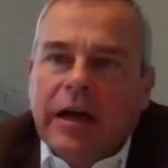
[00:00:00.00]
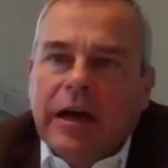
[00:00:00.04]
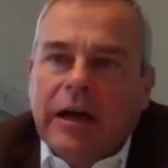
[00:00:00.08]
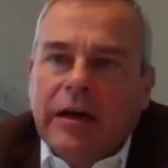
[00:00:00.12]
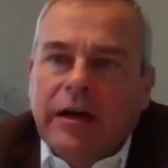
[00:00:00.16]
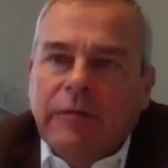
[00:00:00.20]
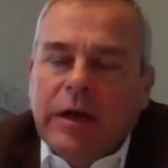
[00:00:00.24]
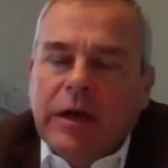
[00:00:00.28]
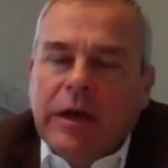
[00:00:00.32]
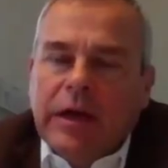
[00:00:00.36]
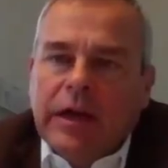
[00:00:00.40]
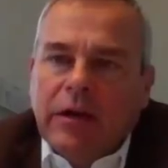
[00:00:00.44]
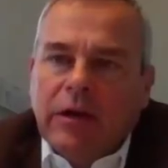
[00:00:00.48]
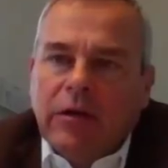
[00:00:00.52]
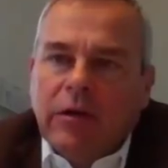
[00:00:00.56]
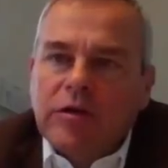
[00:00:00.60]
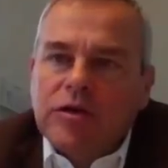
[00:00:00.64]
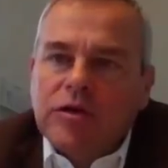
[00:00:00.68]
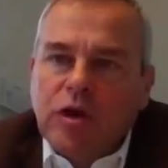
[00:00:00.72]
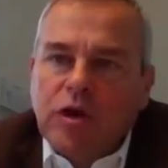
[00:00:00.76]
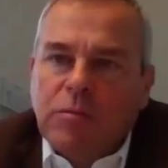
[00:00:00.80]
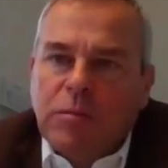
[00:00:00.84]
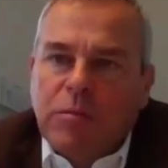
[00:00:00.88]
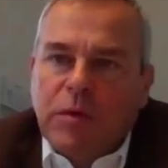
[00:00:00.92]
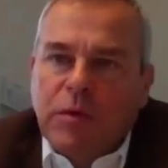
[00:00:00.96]
we can
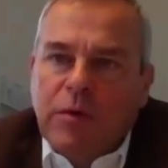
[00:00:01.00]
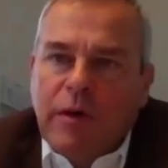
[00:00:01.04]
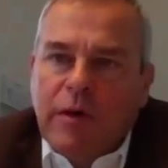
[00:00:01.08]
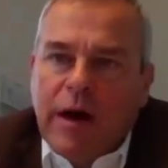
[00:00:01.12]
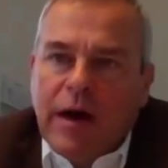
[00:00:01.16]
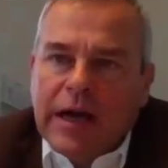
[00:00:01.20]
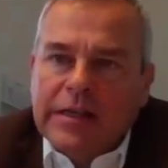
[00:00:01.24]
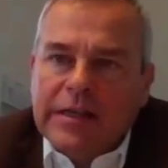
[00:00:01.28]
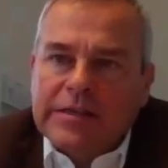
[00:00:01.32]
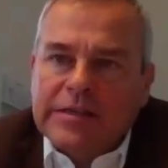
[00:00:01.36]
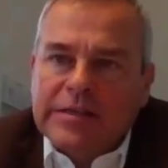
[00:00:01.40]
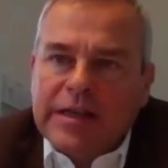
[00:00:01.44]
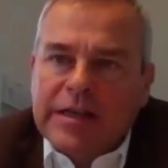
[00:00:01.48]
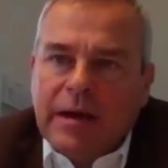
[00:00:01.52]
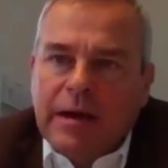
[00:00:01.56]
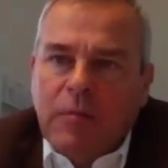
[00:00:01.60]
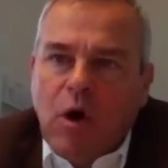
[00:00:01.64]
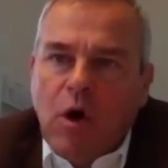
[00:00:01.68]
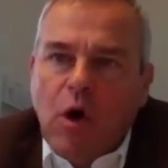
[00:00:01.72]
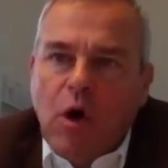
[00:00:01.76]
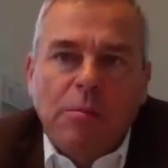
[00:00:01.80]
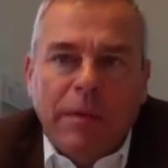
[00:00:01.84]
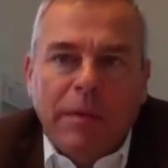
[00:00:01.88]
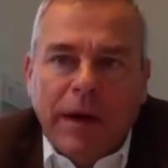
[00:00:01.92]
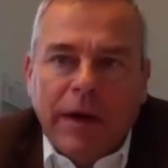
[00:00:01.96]
also provide some
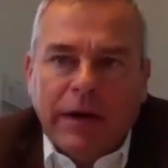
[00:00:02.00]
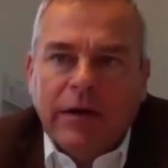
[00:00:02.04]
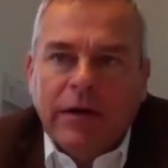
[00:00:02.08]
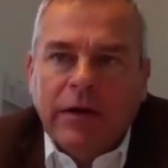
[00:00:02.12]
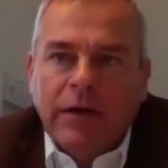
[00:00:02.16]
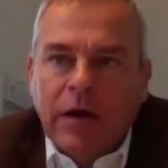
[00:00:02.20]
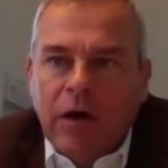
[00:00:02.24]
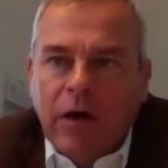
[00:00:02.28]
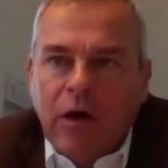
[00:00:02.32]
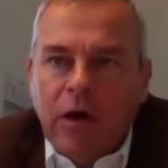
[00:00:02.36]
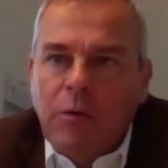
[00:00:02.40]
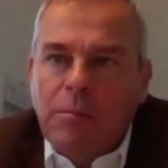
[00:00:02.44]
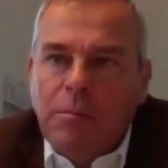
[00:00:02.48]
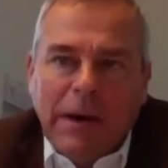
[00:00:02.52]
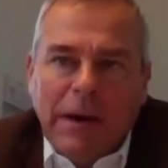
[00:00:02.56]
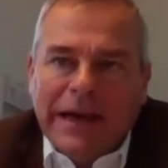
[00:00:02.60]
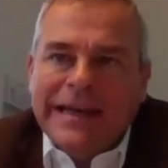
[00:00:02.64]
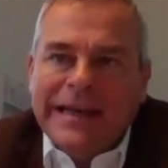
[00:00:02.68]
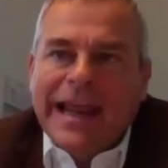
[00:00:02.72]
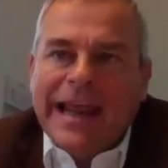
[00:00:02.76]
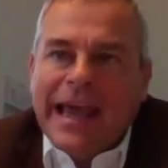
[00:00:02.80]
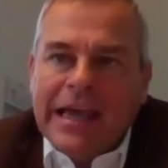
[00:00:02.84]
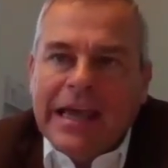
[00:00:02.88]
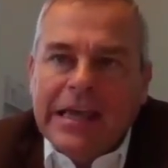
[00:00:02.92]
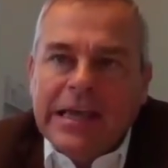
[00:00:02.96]
open
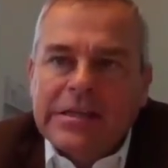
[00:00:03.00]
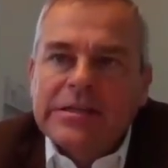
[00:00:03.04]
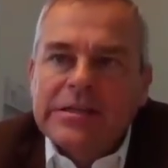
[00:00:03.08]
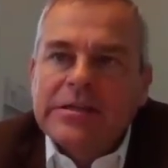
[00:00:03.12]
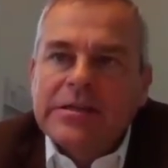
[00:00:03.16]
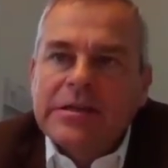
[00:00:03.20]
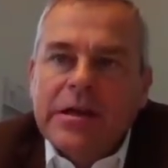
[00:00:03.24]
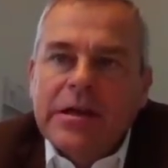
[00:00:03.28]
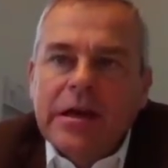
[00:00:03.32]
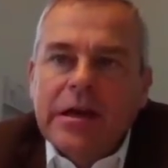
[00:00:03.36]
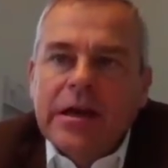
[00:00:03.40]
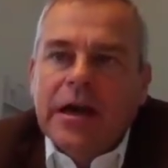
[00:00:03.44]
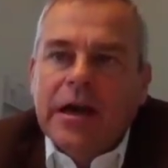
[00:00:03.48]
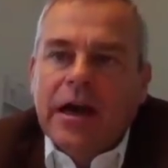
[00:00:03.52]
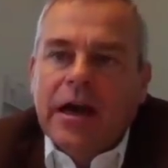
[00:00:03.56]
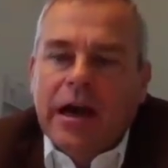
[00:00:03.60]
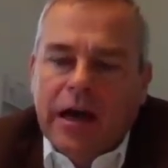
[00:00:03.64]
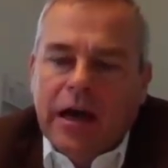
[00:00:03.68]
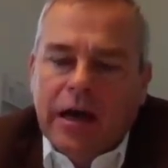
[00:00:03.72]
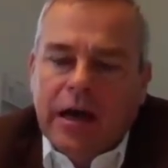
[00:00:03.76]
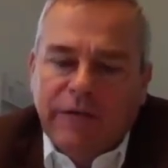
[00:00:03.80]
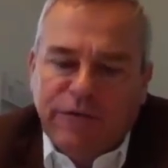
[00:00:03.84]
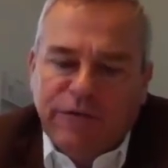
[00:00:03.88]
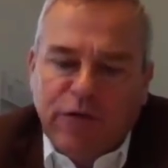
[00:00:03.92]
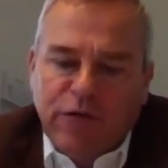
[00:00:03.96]
days
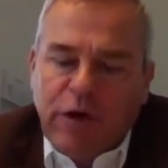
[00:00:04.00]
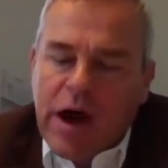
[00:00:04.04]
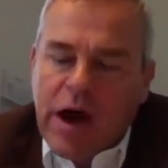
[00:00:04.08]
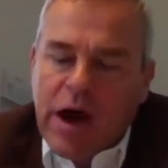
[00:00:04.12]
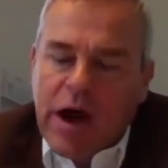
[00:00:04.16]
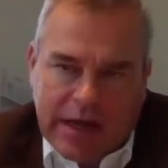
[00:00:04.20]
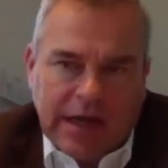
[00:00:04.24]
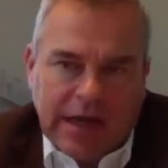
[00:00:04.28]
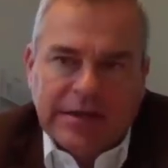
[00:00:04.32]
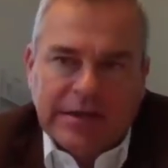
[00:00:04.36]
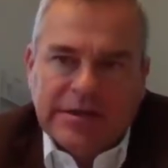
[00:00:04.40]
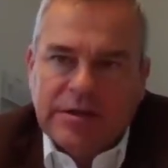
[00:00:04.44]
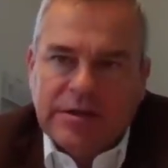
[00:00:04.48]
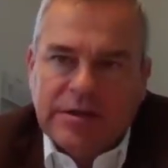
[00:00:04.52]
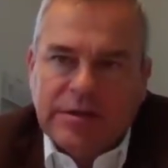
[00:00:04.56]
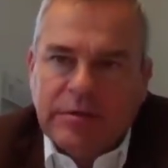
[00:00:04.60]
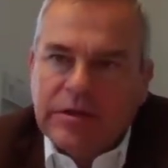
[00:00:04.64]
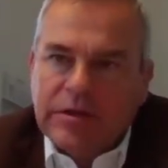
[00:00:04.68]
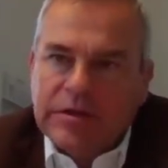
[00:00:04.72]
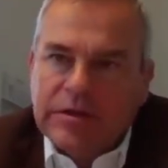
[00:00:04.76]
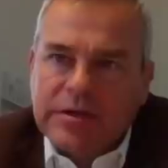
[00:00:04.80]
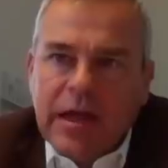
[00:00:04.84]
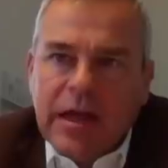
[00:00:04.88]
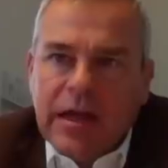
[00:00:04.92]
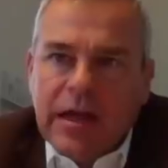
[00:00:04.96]
for our
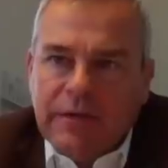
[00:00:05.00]
customers.